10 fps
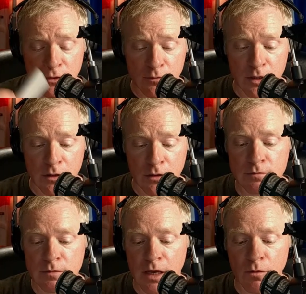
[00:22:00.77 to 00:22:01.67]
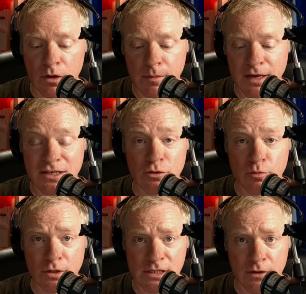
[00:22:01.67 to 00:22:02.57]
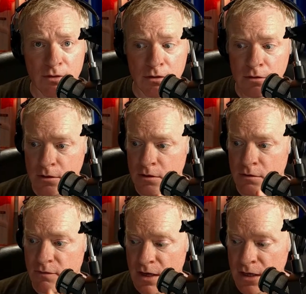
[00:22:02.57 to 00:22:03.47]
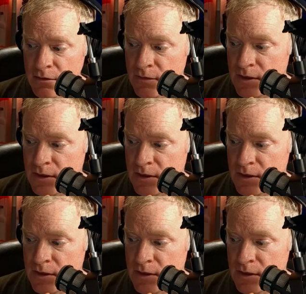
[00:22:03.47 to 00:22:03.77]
here, and we're going to make it 2.75